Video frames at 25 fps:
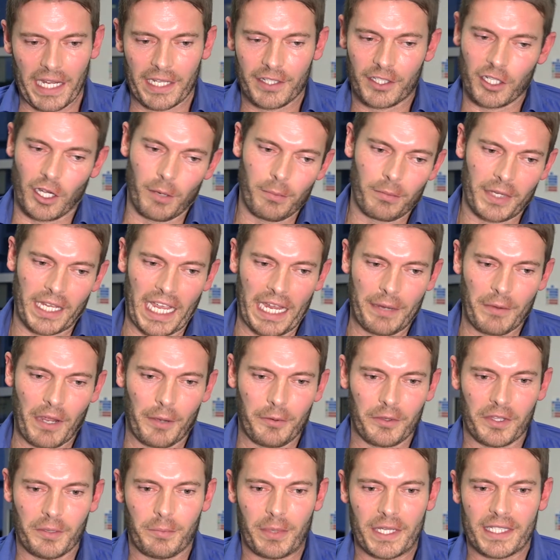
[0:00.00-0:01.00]
and Tom came
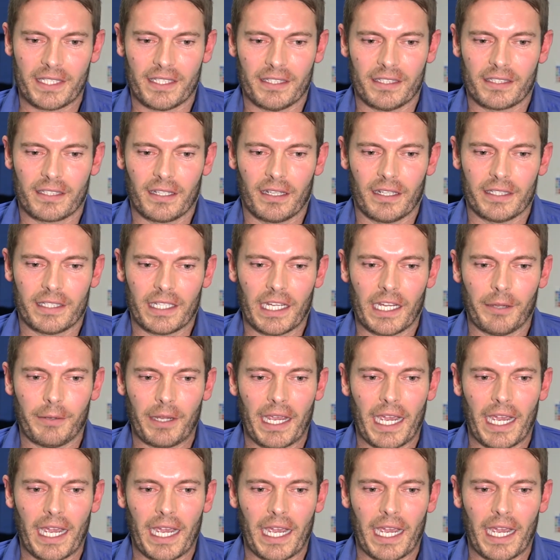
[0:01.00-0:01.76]
up with the business idea.